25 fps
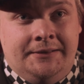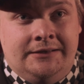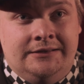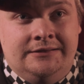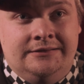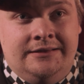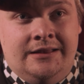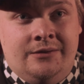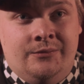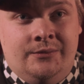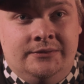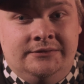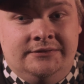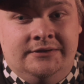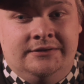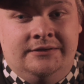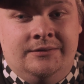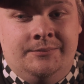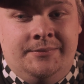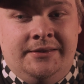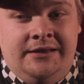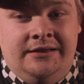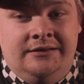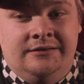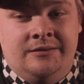but they wanted
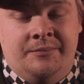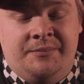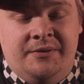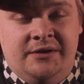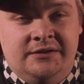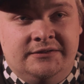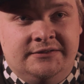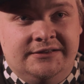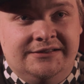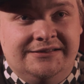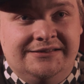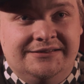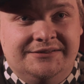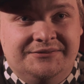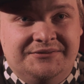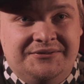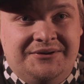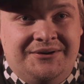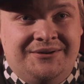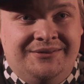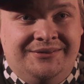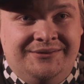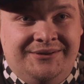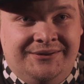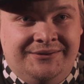a big deposit
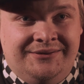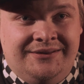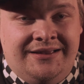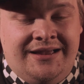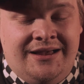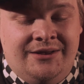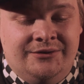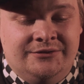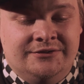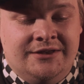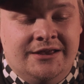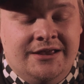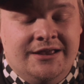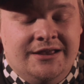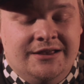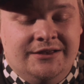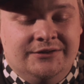on the house.